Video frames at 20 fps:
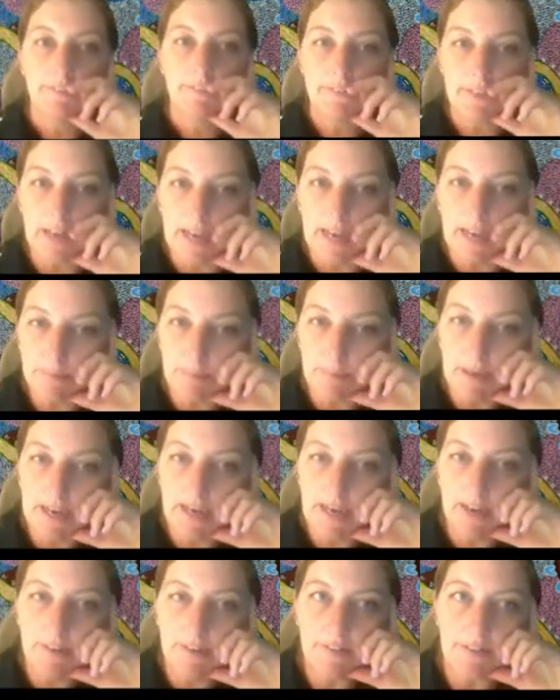flight
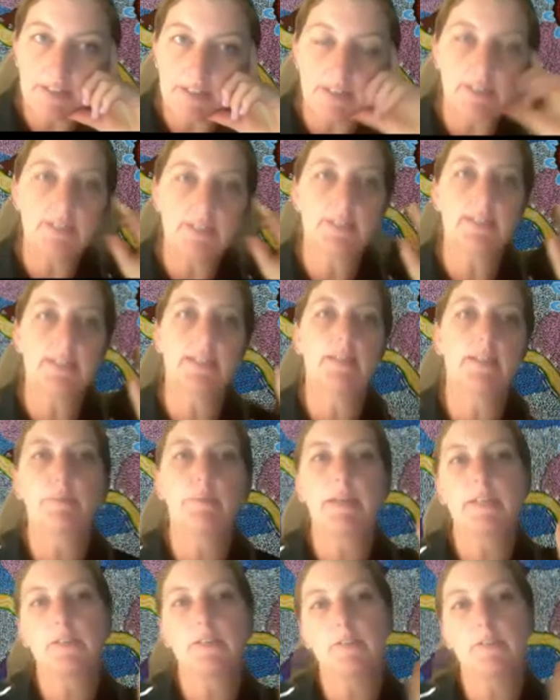path. And you can see the
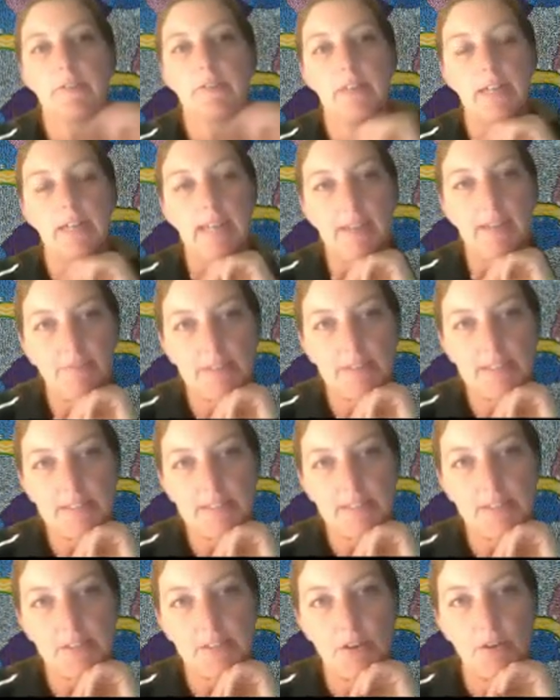picture on the left.
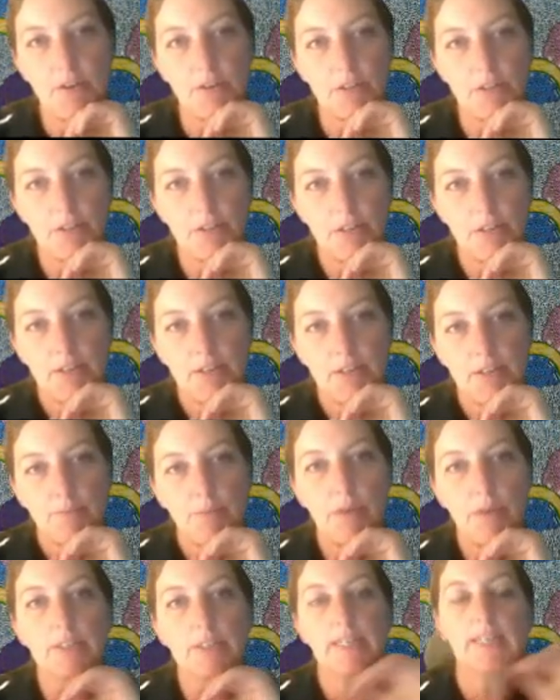It's not
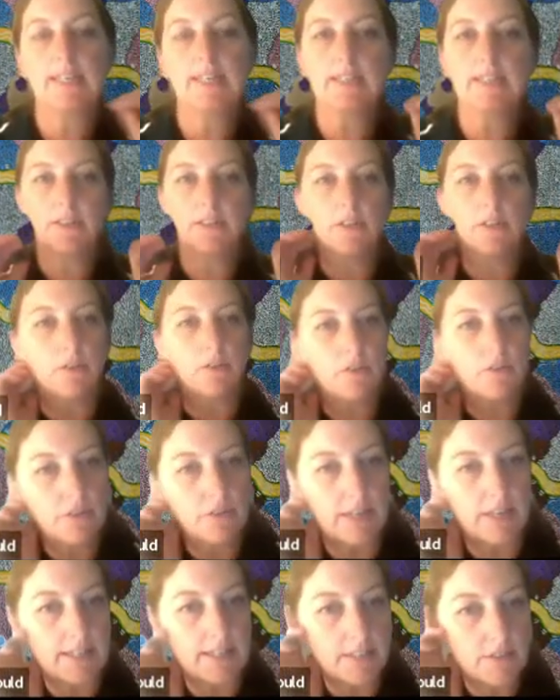plotting is not all
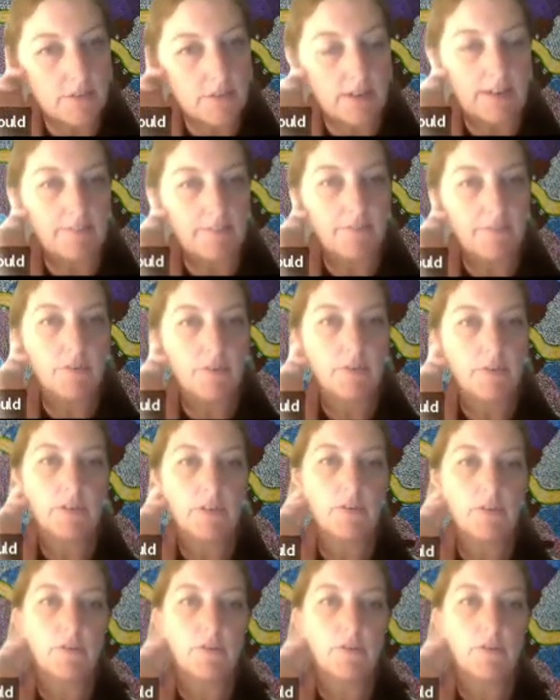that straightforward